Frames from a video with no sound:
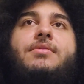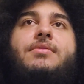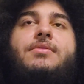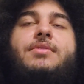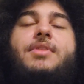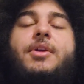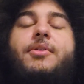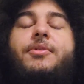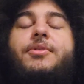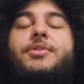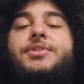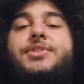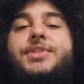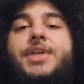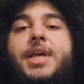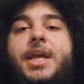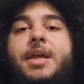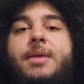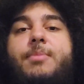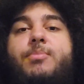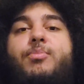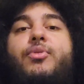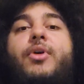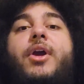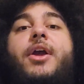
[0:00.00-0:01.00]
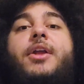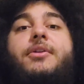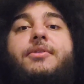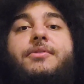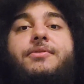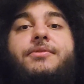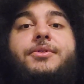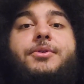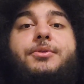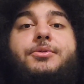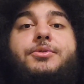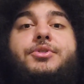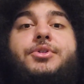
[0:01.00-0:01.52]
there is a brighter
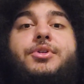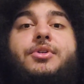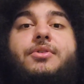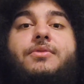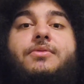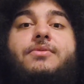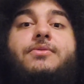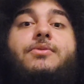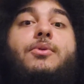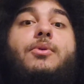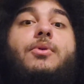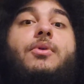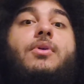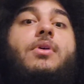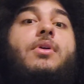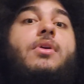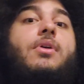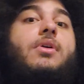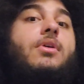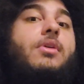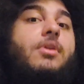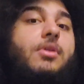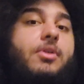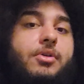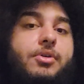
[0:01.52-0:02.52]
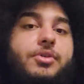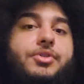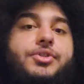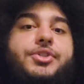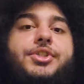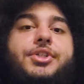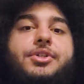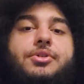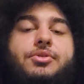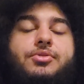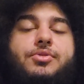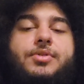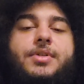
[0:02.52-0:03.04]
future for her
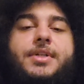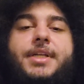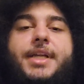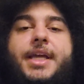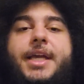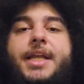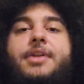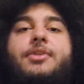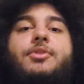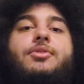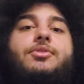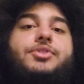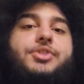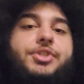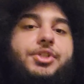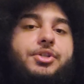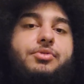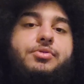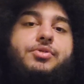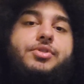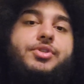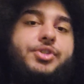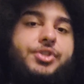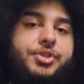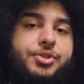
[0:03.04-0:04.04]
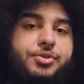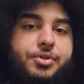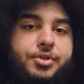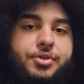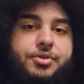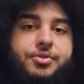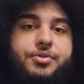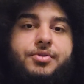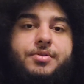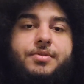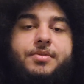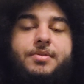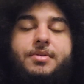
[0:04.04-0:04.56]
children and her children's
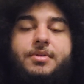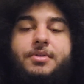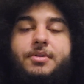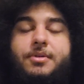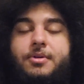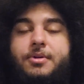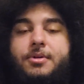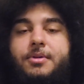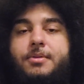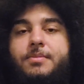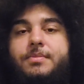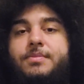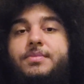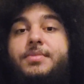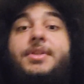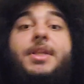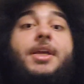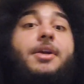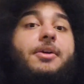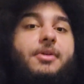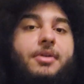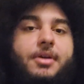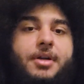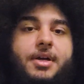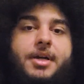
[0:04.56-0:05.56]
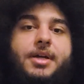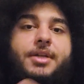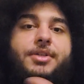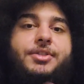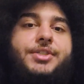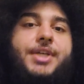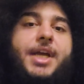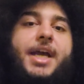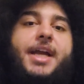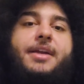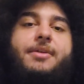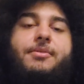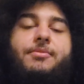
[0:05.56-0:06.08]
children, or they're
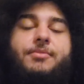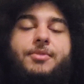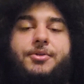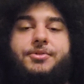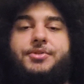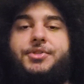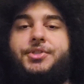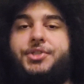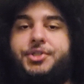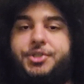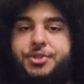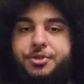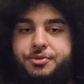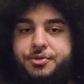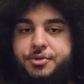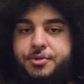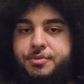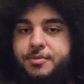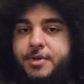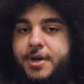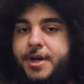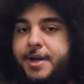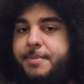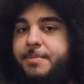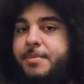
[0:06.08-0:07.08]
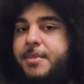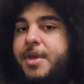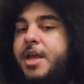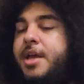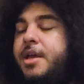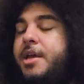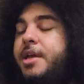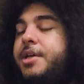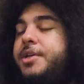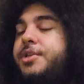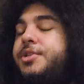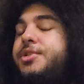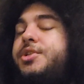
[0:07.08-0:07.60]
Jack and Rose's children, right?
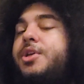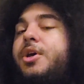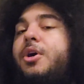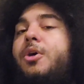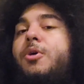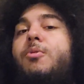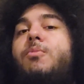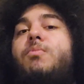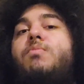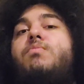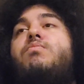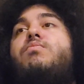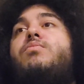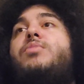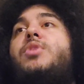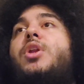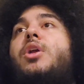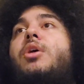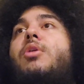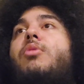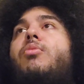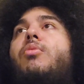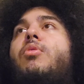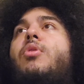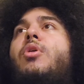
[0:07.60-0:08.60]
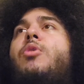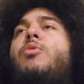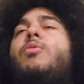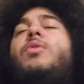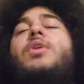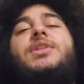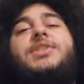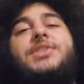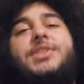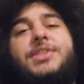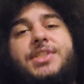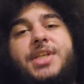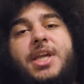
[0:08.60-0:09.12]
So, what
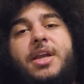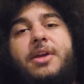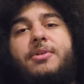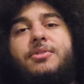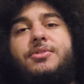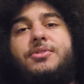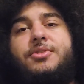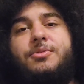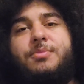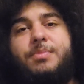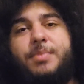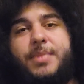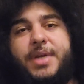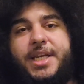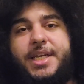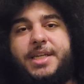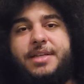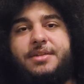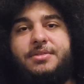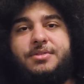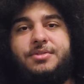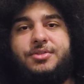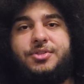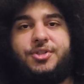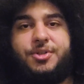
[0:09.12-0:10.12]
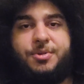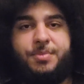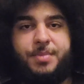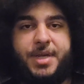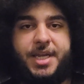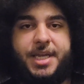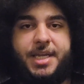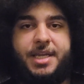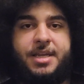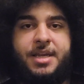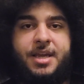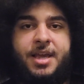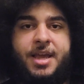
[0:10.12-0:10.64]
does this character mean to
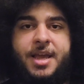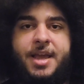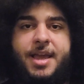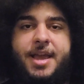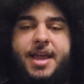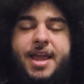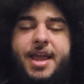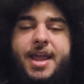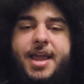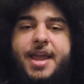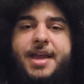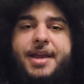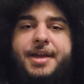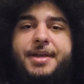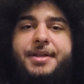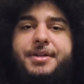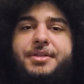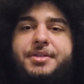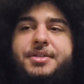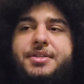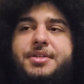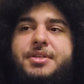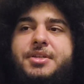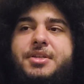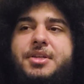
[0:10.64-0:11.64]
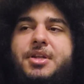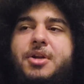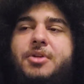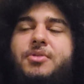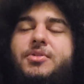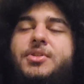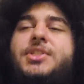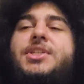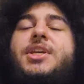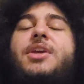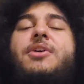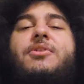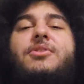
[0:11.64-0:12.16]
me? And,
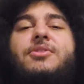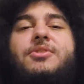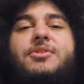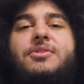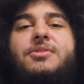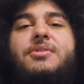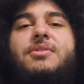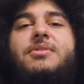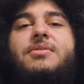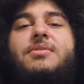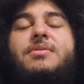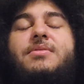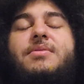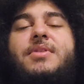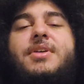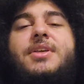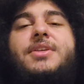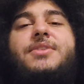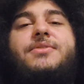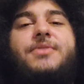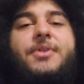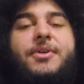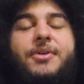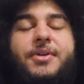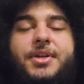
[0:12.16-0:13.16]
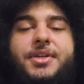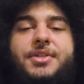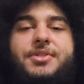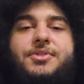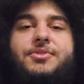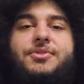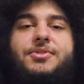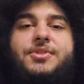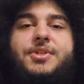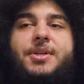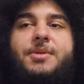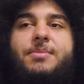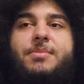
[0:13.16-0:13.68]
this character is very
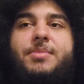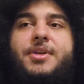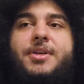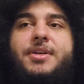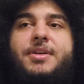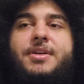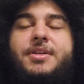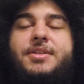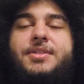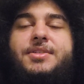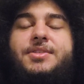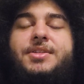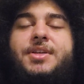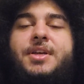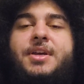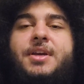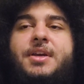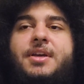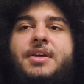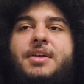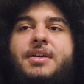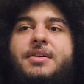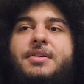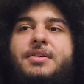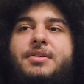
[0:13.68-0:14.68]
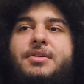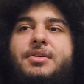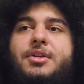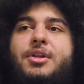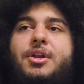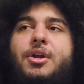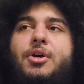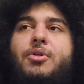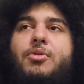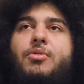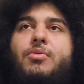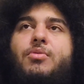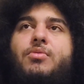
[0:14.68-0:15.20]
interesting because, you
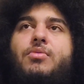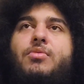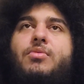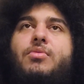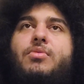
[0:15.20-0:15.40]
know,